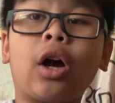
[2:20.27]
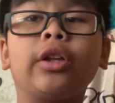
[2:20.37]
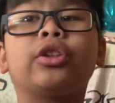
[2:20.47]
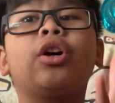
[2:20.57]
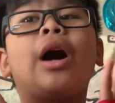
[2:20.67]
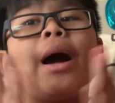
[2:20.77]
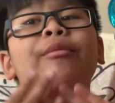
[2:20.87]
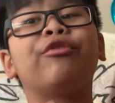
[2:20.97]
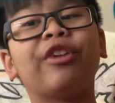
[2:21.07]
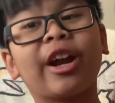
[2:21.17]
Also,
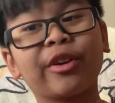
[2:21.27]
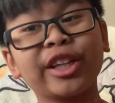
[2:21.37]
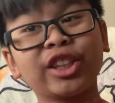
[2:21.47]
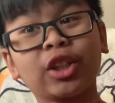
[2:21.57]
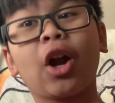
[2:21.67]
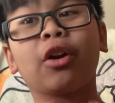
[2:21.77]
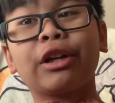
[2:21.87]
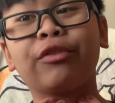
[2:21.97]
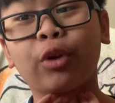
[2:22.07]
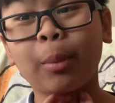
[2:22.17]
I'm very
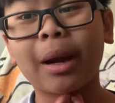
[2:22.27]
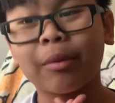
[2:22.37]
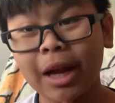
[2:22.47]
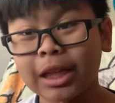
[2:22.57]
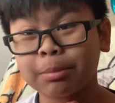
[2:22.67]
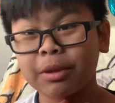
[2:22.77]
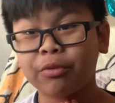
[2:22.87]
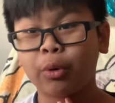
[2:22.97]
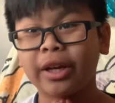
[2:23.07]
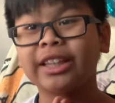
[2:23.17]
sorry for my raspy
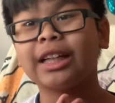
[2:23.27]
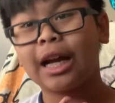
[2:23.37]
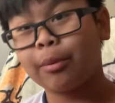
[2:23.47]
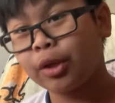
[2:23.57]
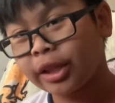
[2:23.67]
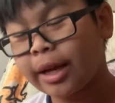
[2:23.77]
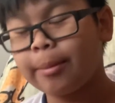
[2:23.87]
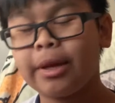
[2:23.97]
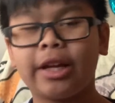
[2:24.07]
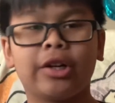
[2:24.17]
voice. I will
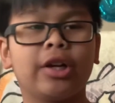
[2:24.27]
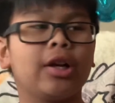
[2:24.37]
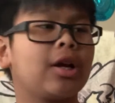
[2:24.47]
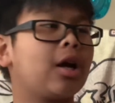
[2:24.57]
get better.